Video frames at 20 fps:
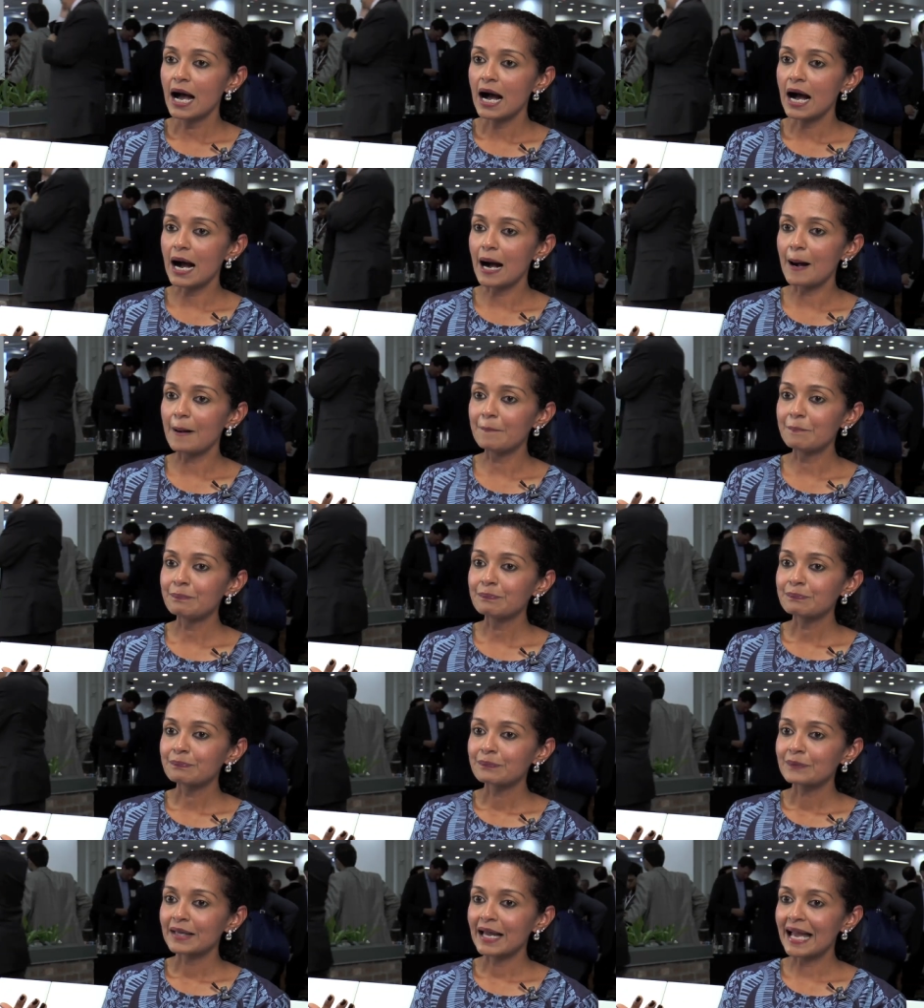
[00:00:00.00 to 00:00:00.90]
Um,
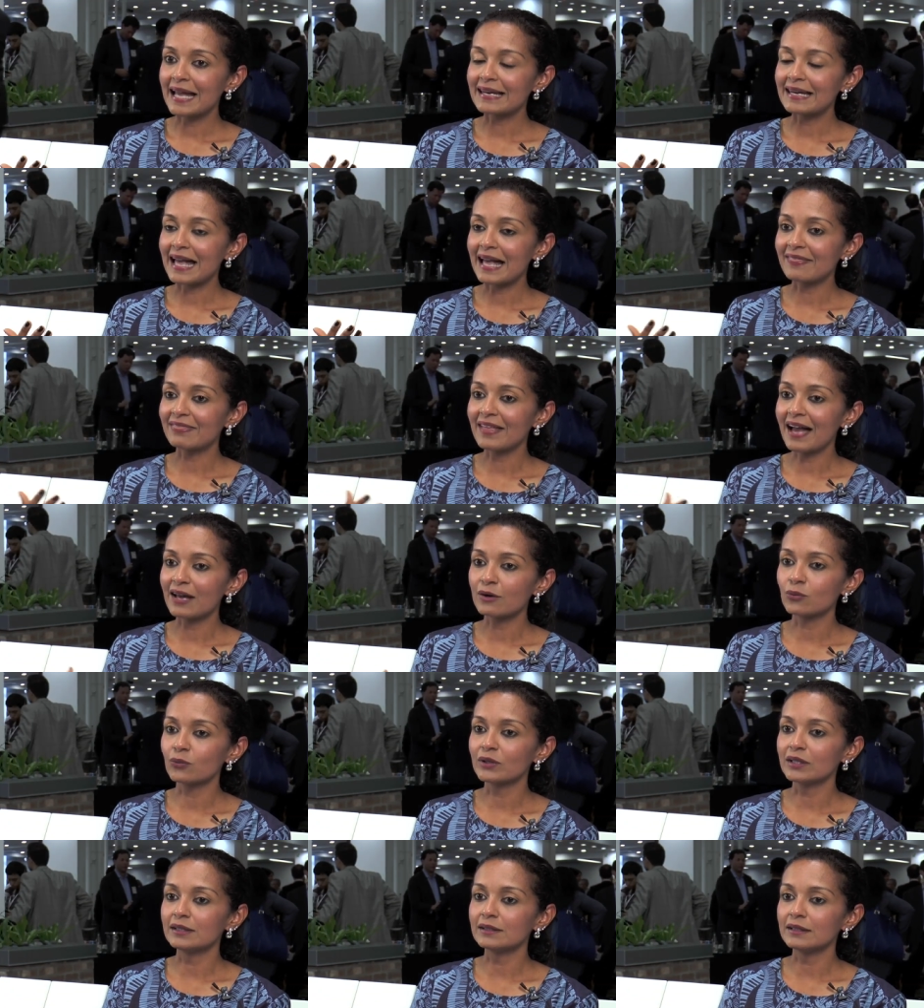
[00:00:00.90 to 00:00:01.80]
and, and
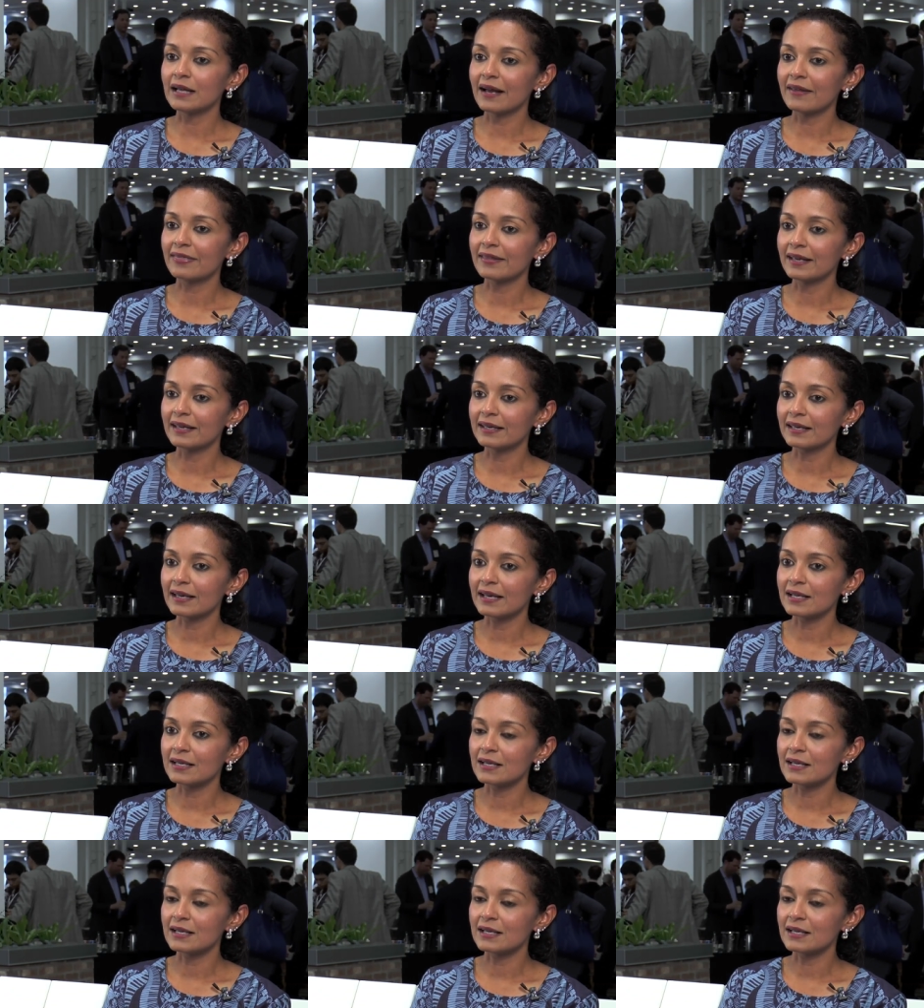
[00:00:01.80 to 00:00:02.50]
that will, I think,